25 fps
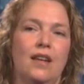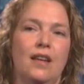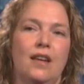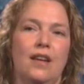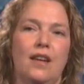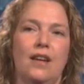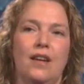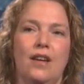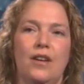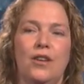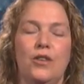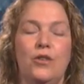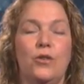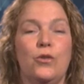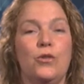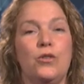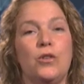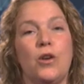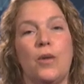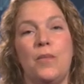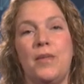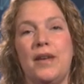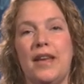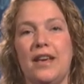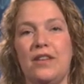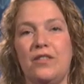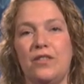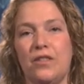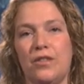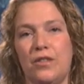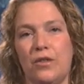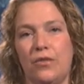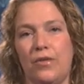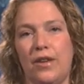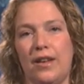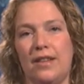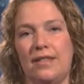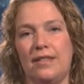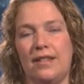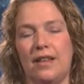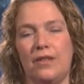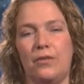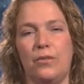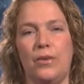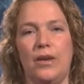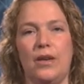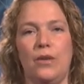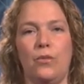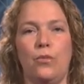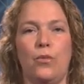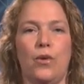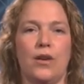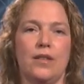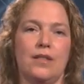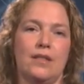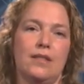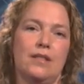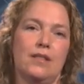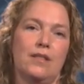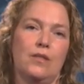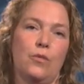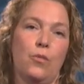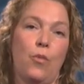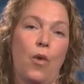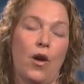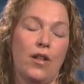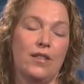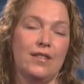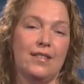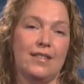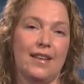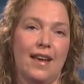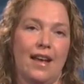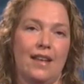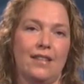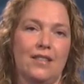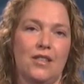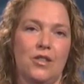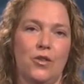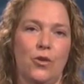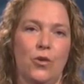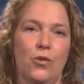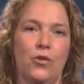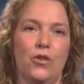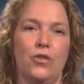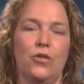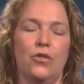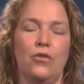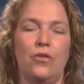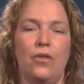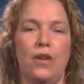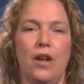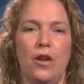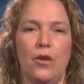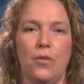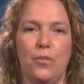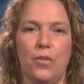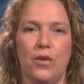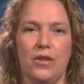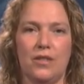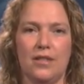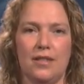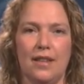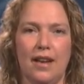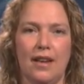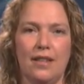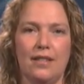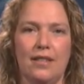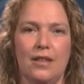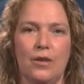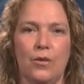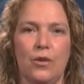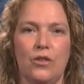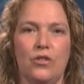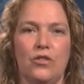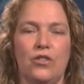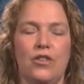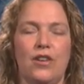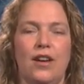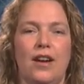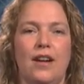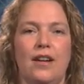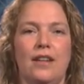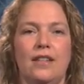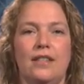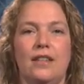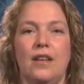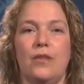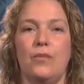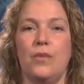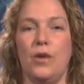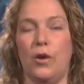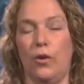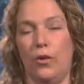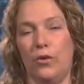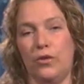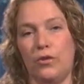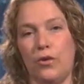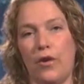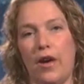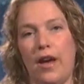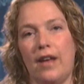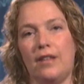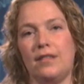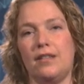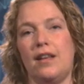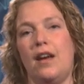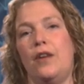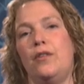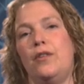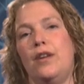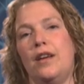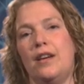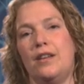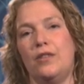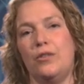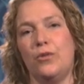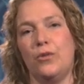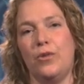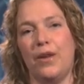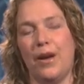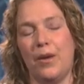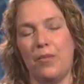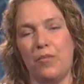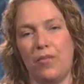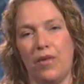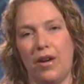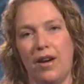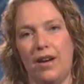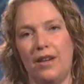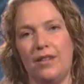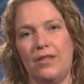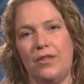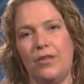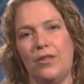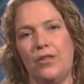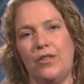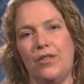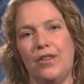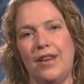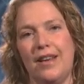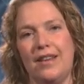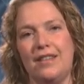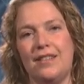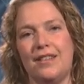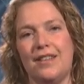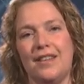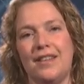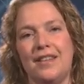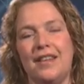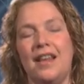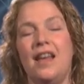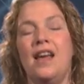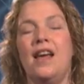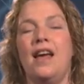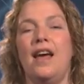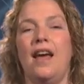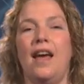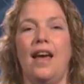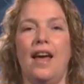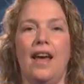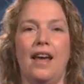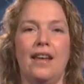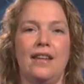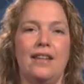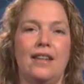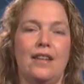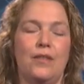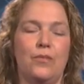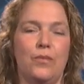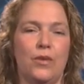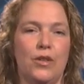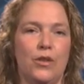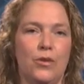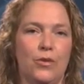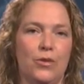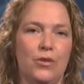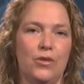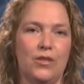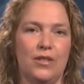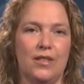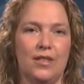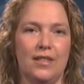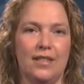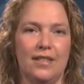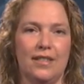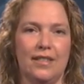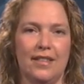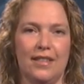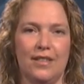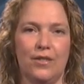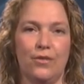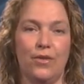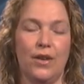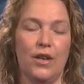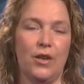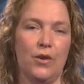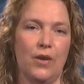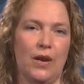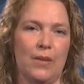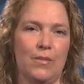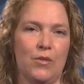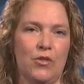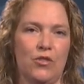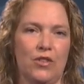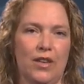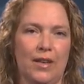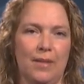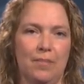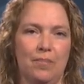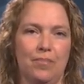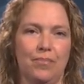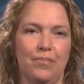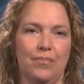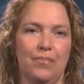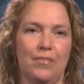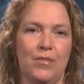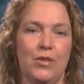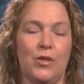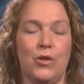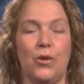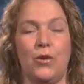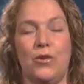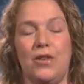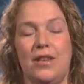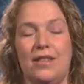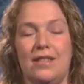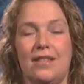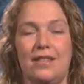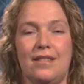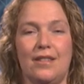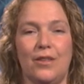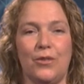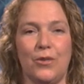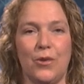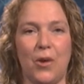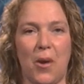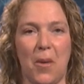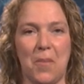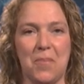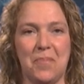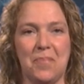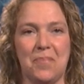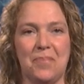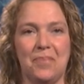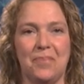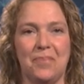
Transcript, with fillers: uh, use combinations of it, that we want, once ask a donor to fill out a personality questionnaire, that we also ask how they are doing prior to the donation, and that we use this video imaging. So this is still to come.